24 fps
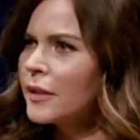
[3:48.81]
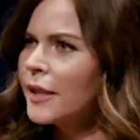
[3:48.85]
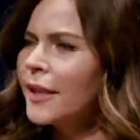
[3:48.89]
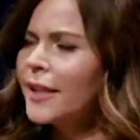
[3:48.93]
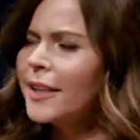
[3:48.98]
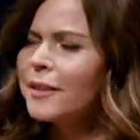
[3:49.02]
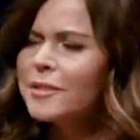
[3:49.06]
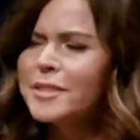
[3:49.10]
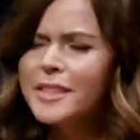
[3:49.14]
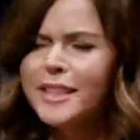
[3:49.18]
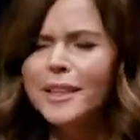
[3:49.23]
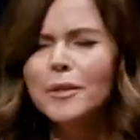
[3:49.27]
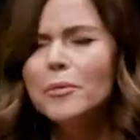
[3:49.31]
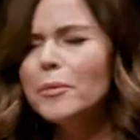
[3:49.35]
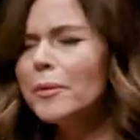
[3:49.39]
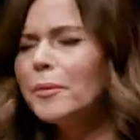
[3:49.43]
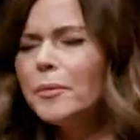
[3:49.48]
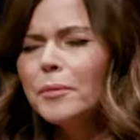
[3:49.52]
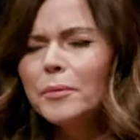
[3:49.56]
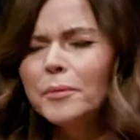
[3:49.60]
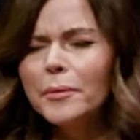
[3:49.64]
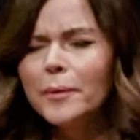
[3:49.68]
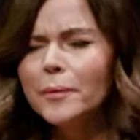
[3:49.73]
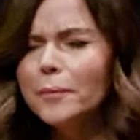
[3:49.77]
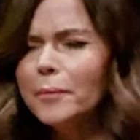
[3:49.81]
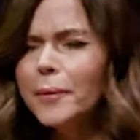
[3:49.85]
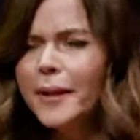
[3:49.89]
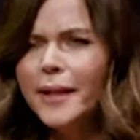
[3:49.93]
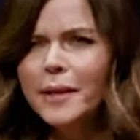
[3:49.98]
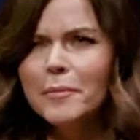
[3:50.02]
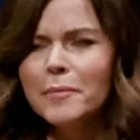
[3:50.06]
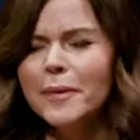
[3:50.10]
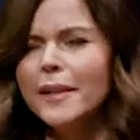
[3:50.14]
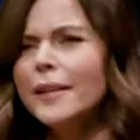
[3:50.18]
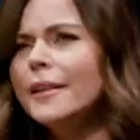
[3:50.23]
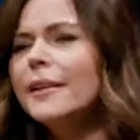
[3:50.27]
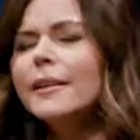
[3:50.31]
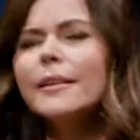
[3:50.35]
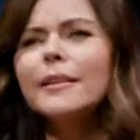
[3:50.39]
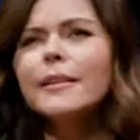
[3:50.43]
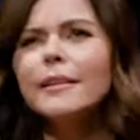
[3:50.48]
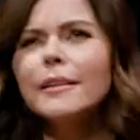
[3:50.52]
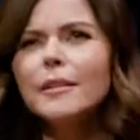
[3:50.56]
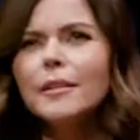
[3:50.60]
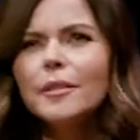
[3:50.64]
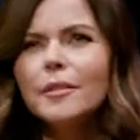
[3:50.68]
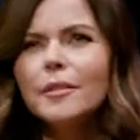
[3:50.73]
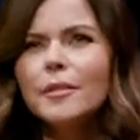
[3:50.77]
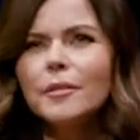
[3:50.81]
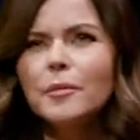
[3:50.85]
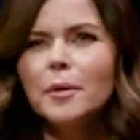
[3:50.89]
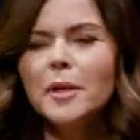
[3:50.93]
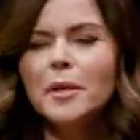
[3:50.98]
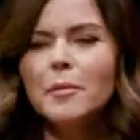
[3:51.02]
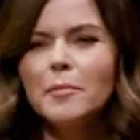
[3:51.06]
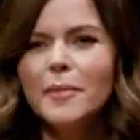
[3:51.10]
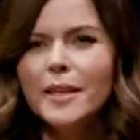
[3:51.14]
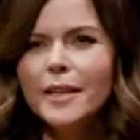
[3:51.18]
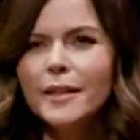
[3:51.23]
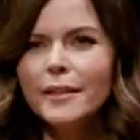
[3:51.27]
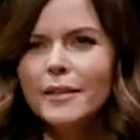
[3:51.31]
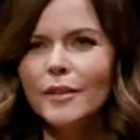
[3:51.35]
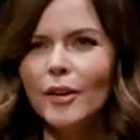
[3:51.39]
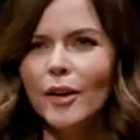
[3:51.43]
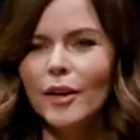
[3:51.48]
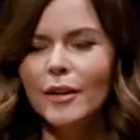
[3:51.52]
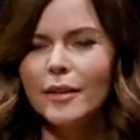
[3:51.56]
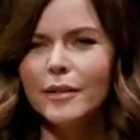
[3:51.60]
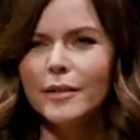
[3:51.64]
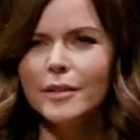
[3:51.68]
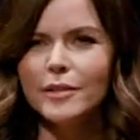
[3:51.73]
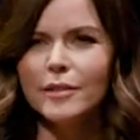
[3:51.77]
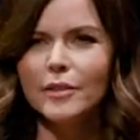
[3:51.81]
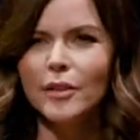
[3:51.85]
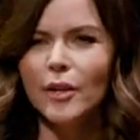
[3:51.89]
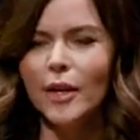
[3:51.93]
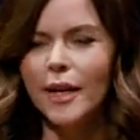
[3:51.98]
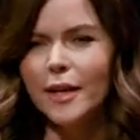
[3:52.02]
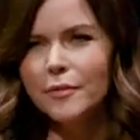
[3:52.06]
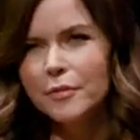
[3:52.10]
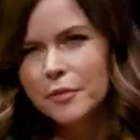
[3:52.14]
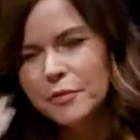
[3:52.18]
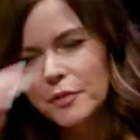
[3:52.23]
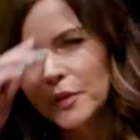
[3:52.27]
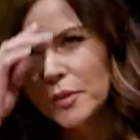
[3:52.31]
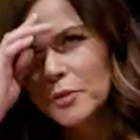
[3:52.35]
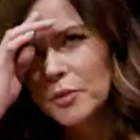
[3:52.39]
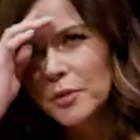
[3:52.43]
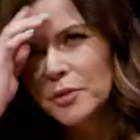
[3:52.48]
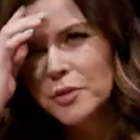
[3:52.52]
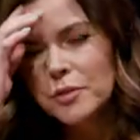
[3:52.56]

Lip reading: And I was like, well, wait a minute. What do you mean not have a funeral?